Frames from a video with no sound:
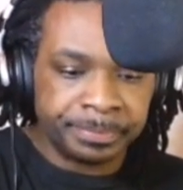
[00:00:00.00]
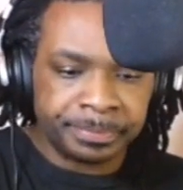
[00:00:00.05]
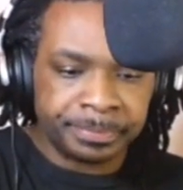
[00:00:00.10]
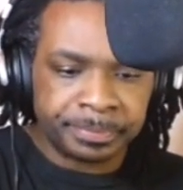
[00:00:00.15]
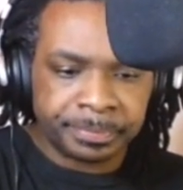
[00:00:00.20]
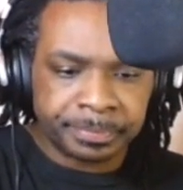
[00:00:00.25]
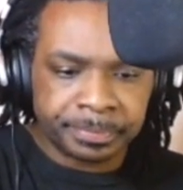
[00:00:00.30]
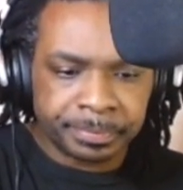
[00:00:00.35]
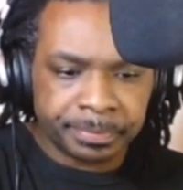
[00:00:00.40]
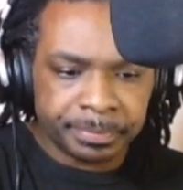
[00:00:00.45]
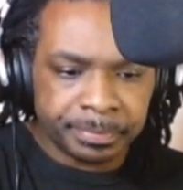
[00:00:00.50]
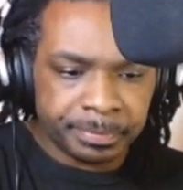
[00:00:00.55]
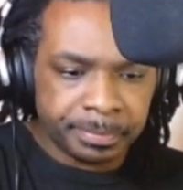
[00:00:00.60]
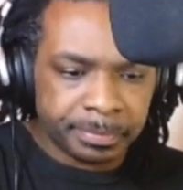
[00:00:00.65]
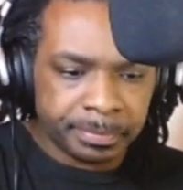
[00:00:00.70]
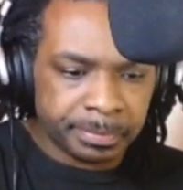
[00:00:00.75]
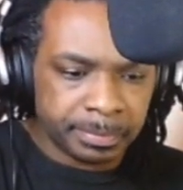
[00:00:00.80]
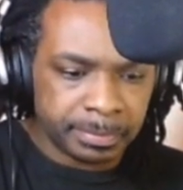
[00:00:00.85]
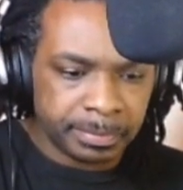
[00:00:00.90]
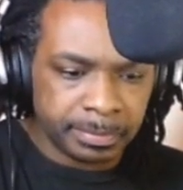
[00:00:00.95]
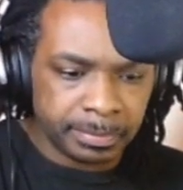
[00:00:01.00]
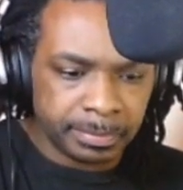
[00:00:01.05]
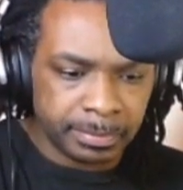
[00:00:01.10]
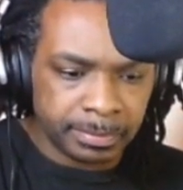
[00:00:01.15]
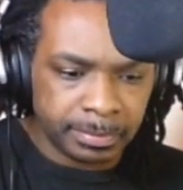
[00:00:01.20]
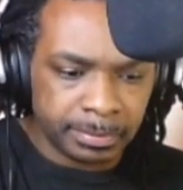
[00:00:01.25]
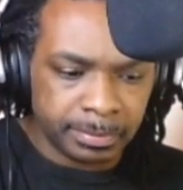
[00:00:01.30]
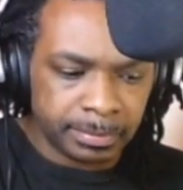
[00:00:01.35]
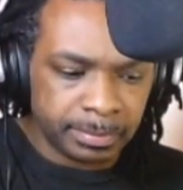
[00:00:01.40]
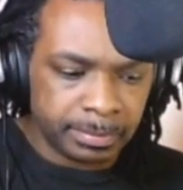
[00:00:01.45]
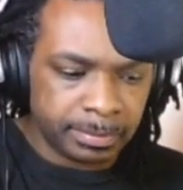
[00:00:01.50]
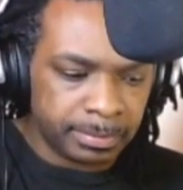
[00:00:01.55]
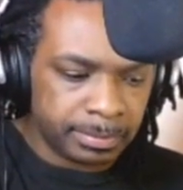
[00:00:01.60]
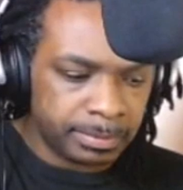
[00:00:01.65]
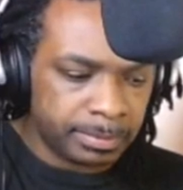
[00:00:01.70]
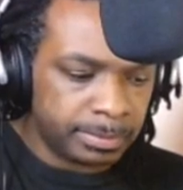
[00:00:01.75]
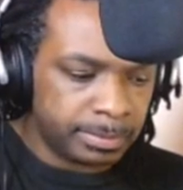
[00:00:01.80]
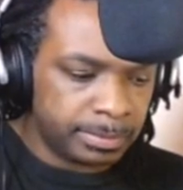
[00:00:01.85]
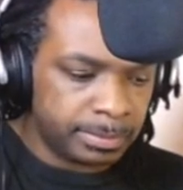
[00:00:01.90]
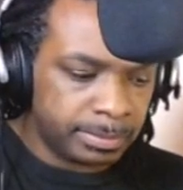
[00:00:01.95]

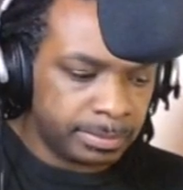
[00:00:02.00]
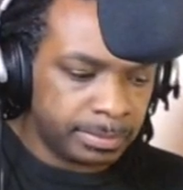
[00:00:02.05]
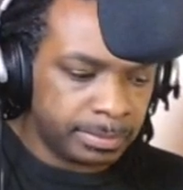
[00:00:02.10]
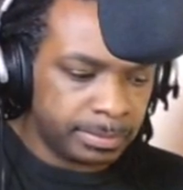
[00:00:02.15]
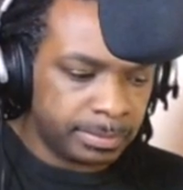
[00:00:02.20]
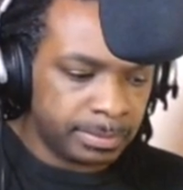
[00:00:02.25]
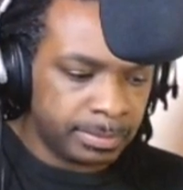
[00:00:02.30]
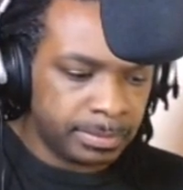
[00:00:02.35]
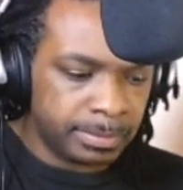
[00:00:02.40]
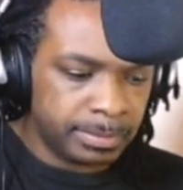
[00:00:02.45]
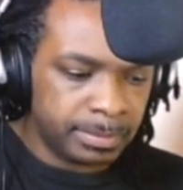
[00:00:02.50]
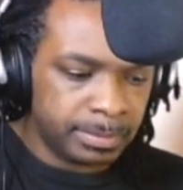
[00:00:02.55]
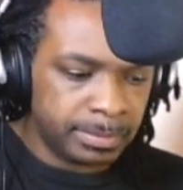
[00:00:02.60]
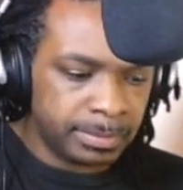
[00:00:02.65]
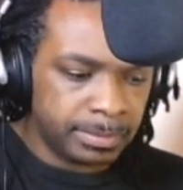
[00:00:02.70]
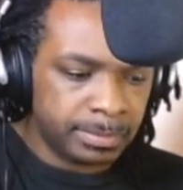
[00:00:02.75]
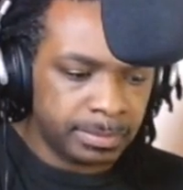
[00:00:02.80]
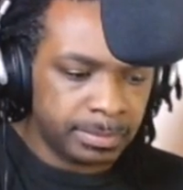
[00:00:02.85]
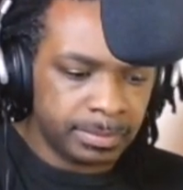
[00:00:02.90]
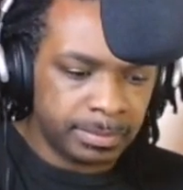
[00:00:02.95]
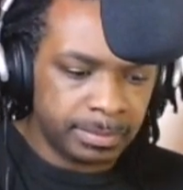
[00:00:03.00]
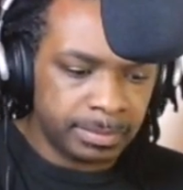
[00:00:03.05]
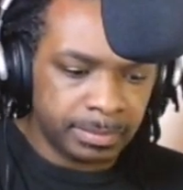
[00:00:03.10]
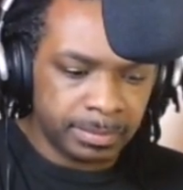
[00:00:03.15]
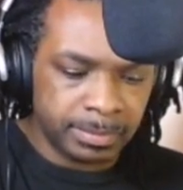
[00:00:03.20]
(silence)